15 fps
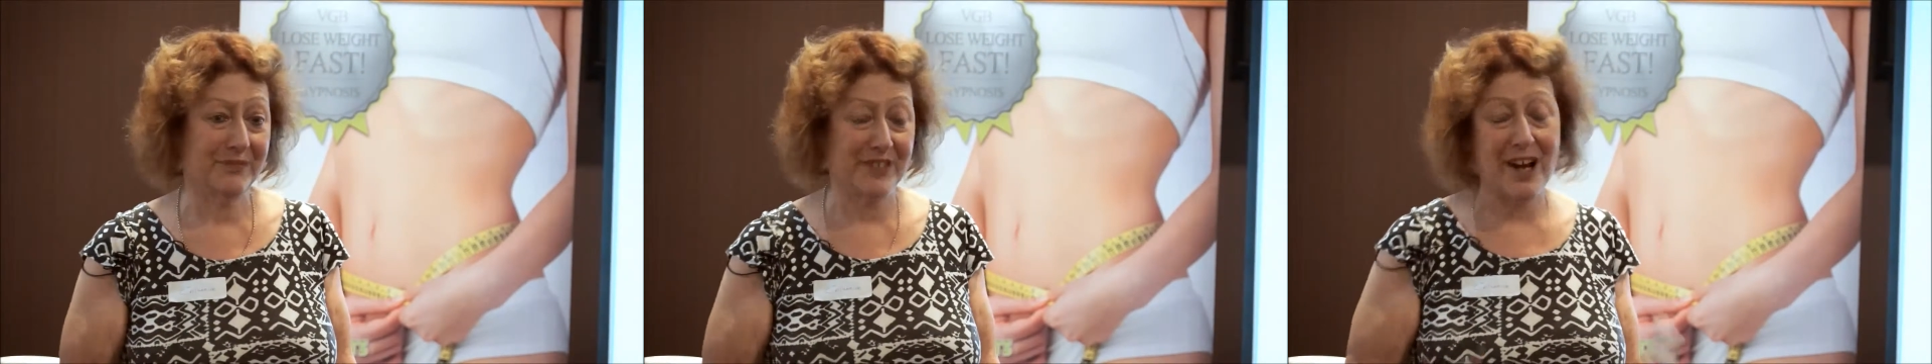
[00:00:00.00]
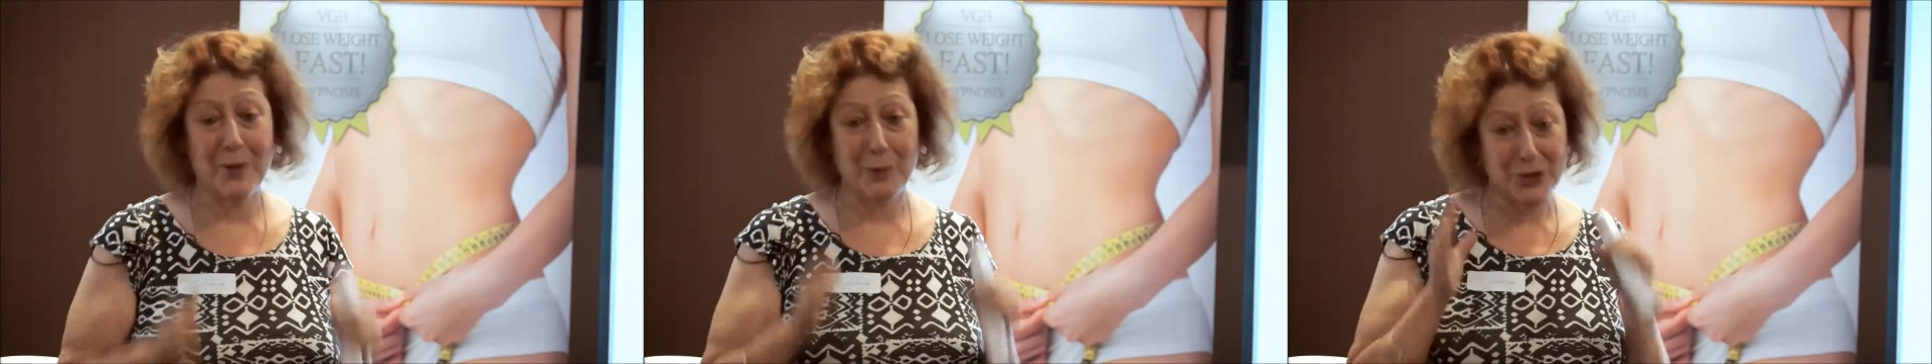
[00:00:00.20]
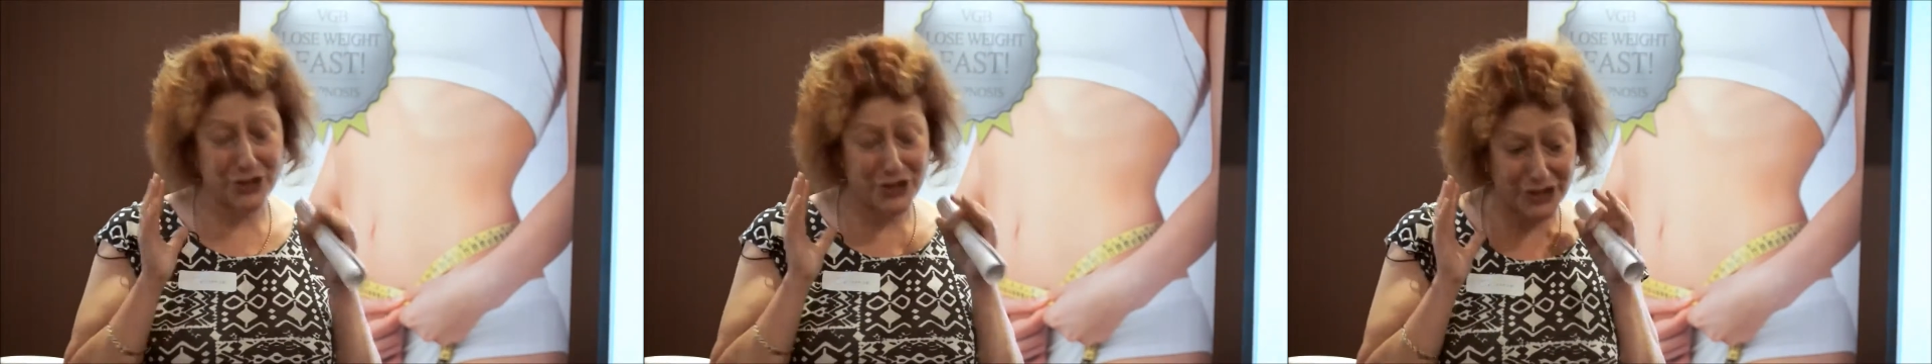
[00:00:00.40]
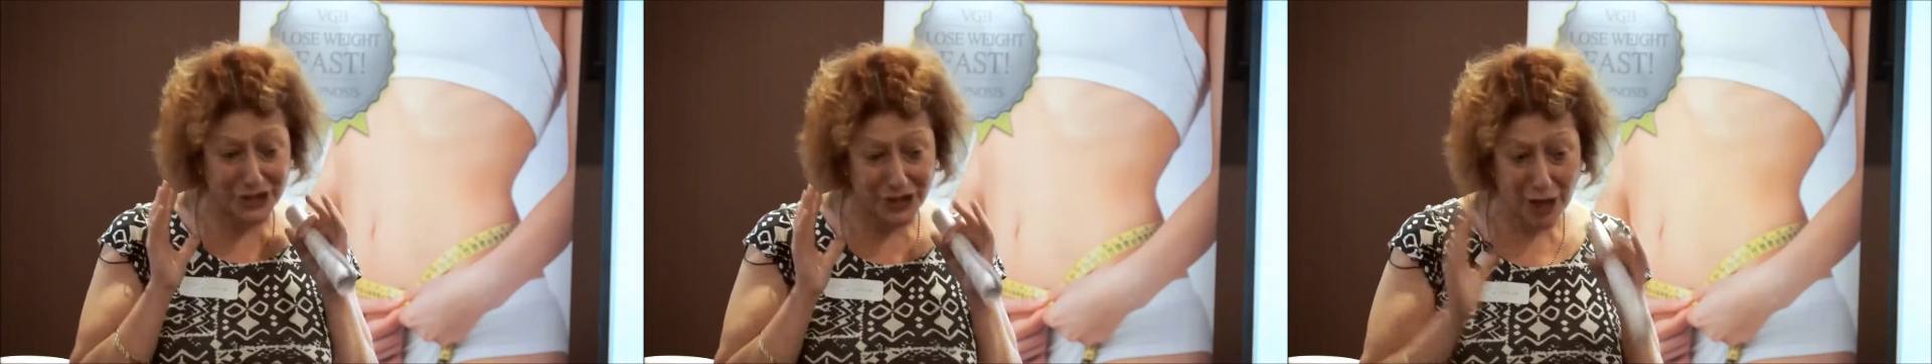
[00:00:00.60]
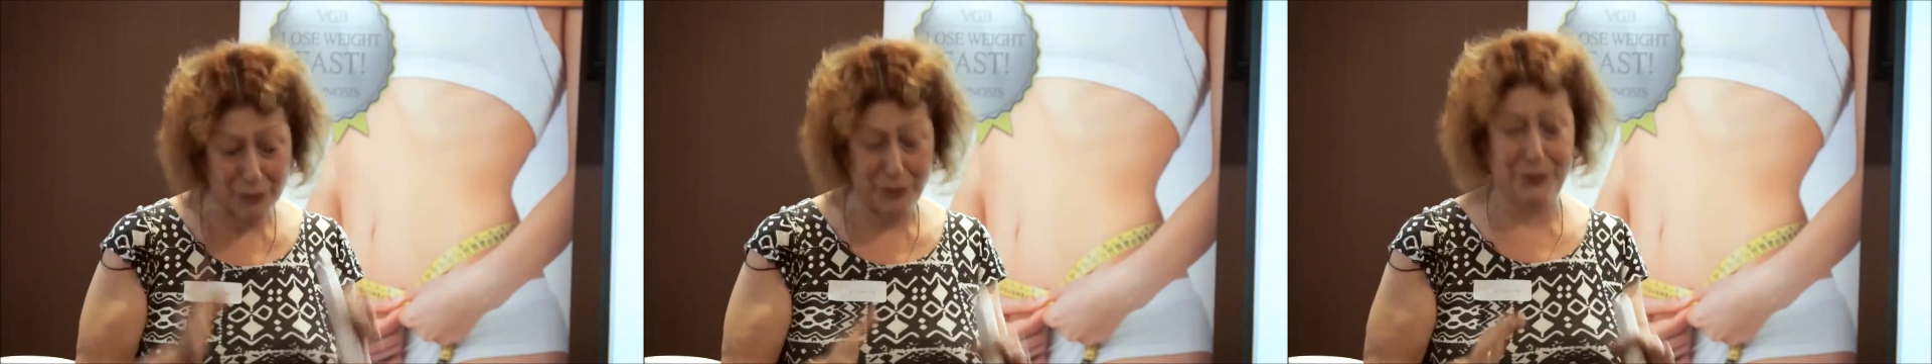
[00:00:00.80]
I was
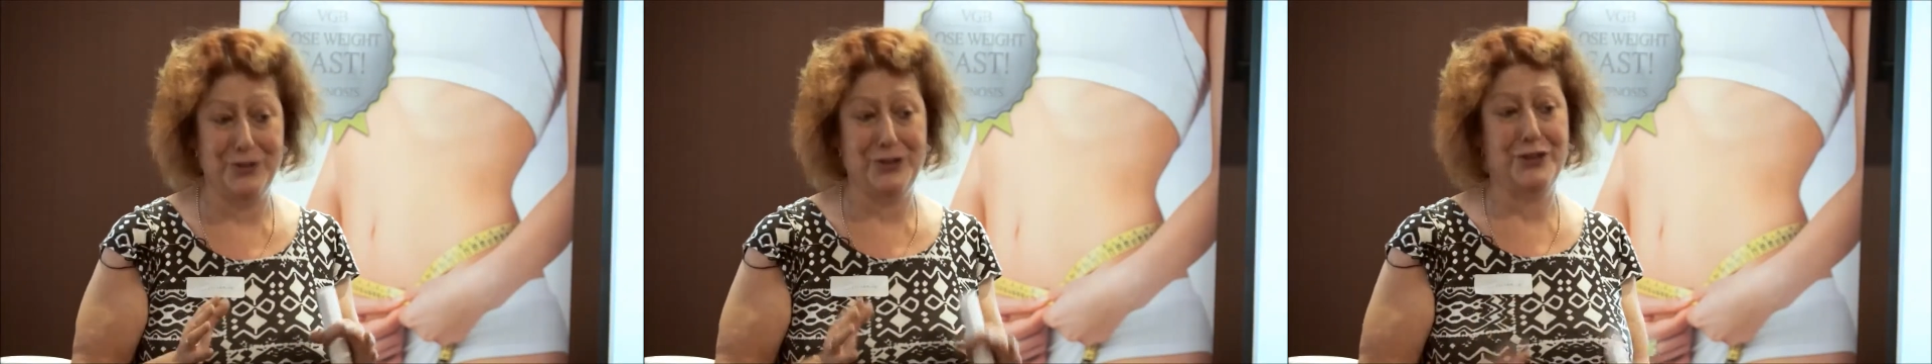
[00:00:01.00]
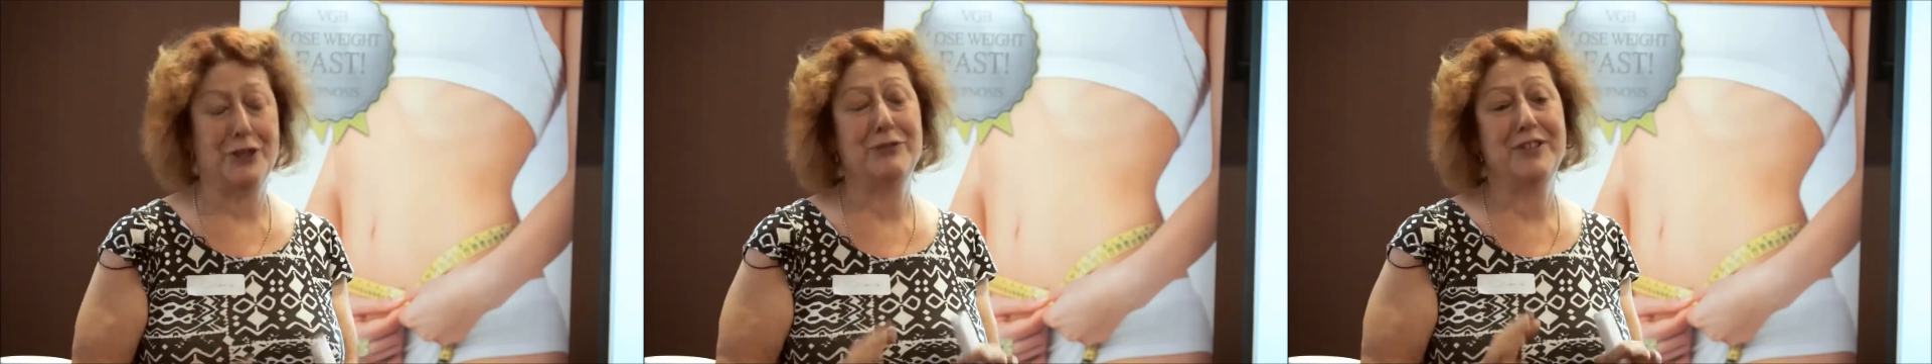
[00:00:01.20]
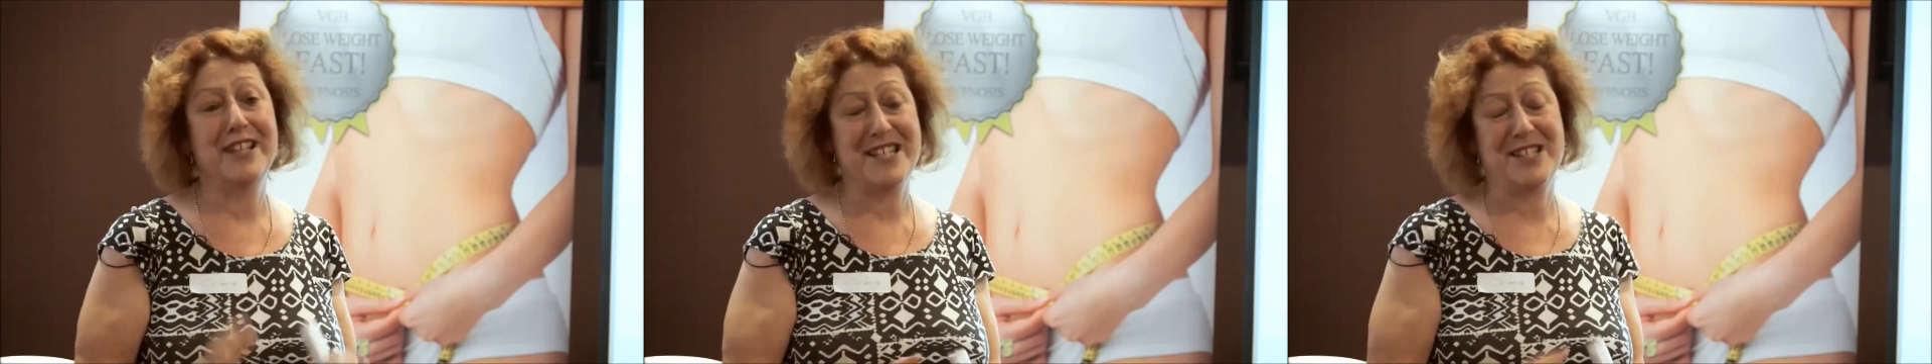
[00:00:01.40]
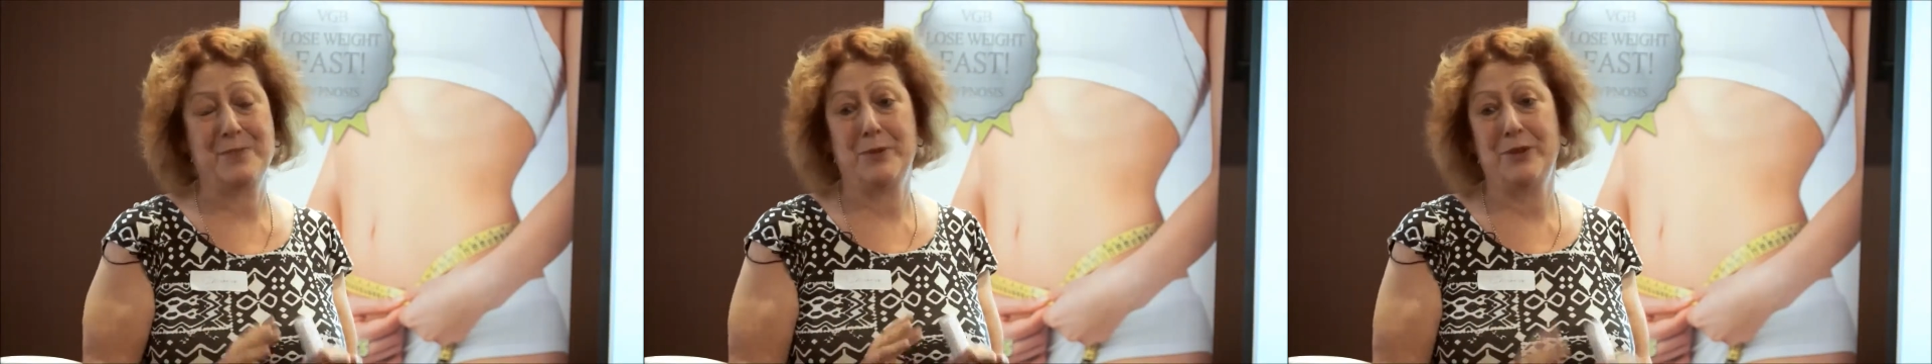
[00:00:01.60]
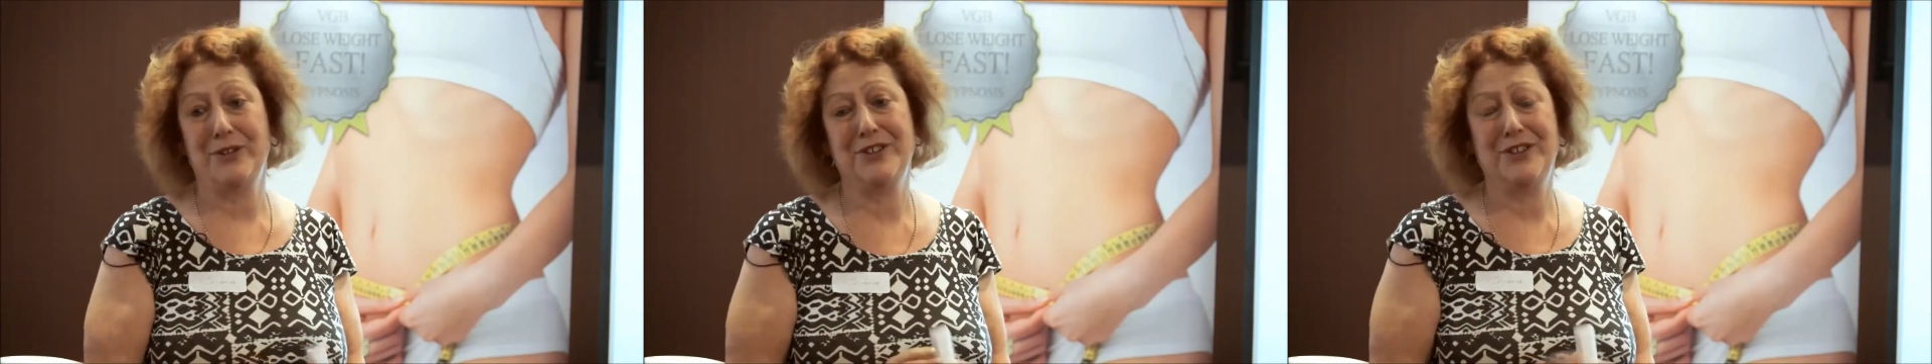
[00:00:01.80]
so, so
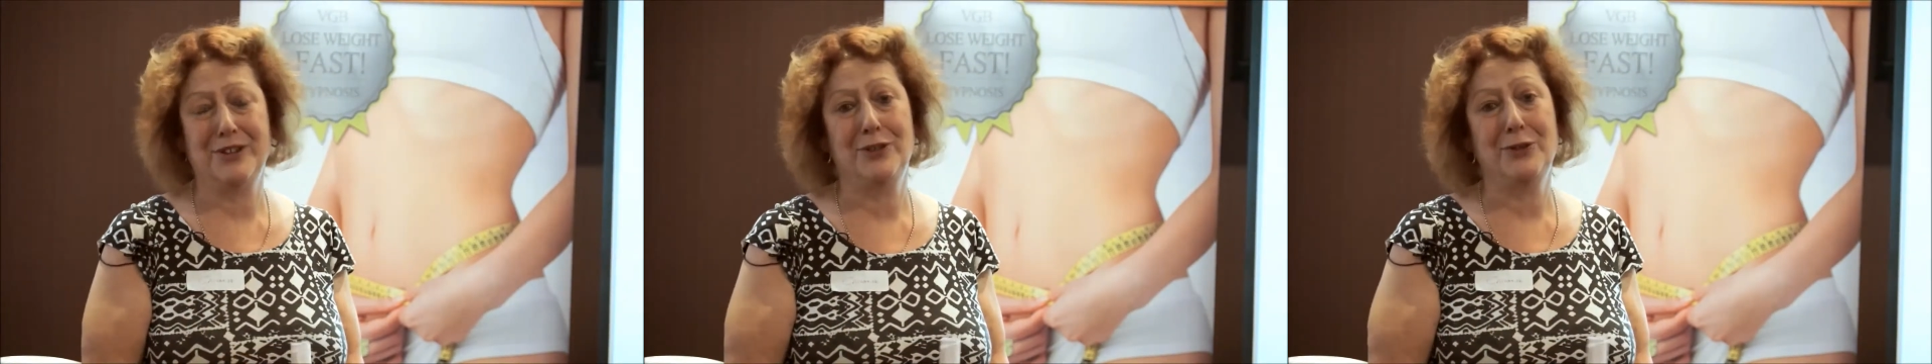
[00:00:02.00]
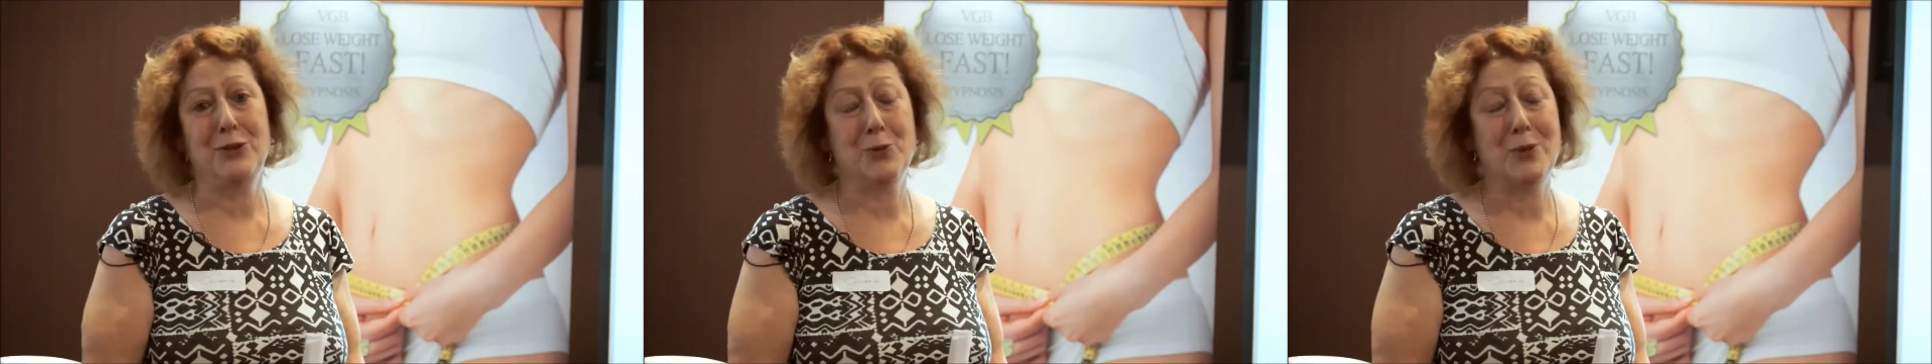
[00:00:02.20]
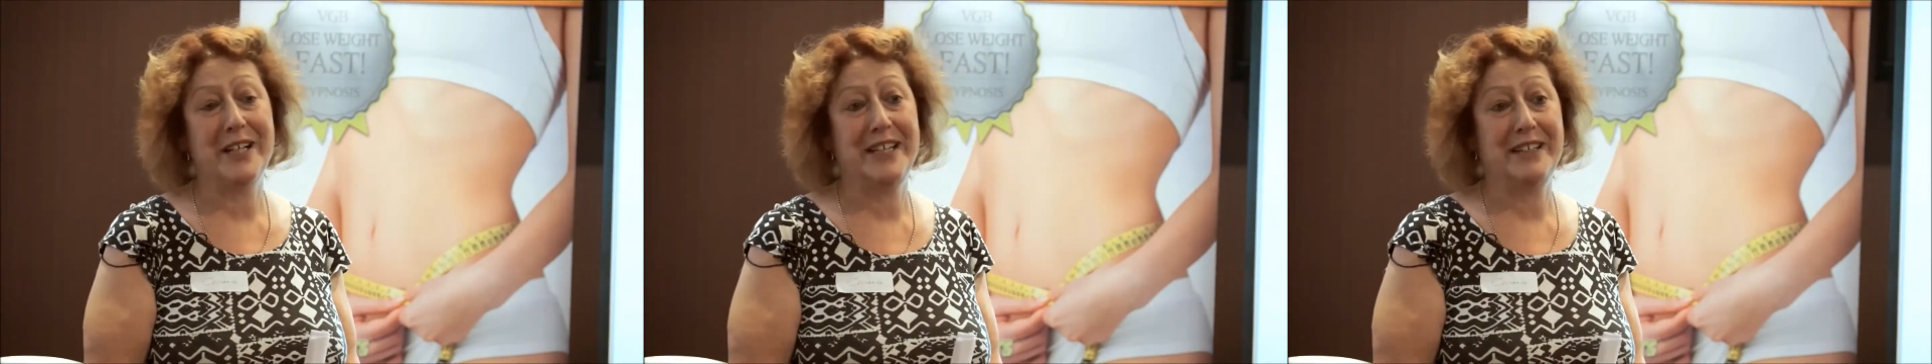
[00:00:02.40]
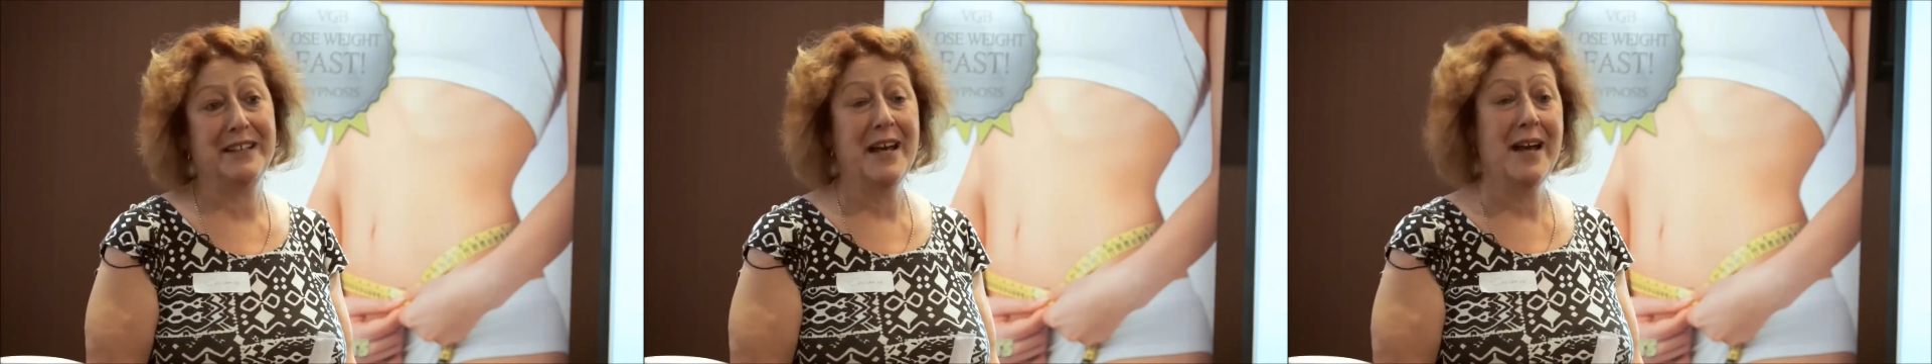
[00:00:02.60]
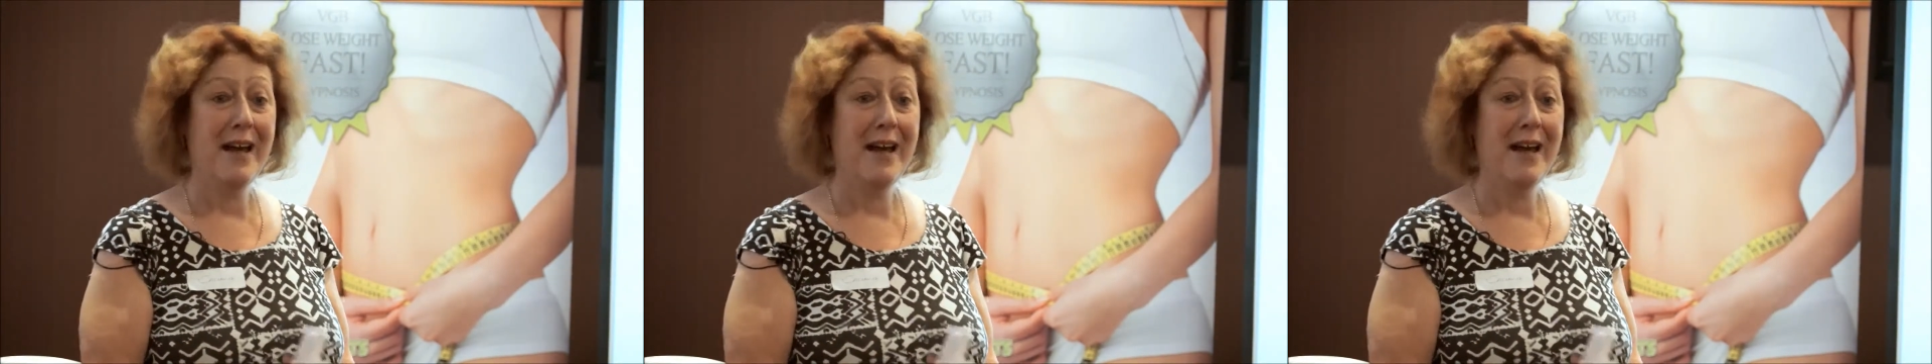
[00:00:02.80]
desperate to lose weight.